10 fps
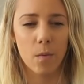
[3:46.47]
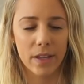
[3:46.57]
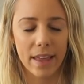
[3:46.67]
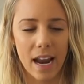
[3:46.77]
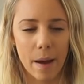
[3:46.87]
And
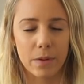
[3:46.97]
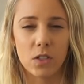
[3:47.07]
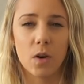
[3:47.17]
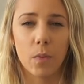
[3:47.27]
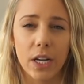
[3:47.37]
when that
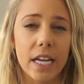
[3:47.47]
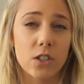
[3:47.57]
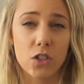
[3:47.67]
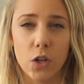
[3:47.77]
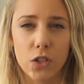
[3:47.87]
happens, your body
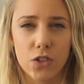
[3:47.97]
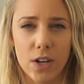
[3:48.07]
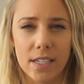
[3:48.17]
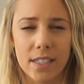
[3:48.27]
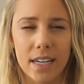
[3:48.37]
is so
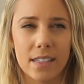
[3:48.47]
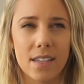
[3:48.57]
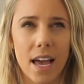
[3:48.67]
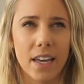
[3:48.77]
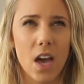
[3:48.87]
stressed that
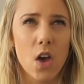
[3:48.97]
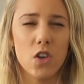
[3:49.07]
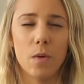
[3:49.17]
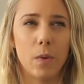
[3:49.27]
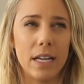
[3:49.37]
it's like
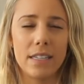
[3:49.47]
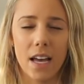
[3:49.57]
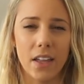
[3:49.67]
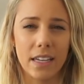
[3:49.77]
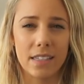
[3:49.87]
your body
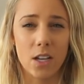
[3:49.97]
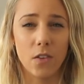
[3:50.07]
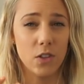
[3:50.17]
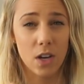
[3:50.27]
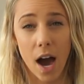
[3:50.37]
telling
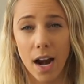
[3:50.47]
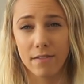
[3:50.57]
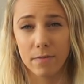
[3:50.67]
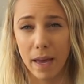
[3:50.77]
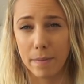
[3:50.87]
itself you can't
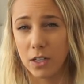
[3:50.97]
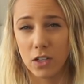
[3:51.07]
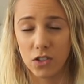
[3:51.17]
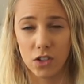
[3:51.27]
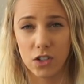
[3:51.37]
have a baby
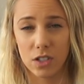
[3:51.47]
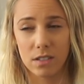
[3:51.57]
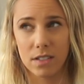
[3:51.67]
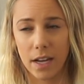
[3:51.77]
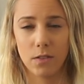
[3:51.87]
because you're
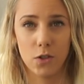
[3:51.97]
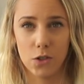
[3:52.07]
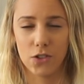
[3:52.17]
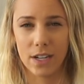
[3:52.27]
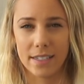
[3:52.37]
just, yeah,
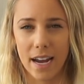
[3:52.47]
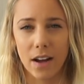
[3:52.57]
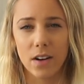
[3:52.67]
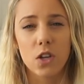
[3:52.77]
too stressed out.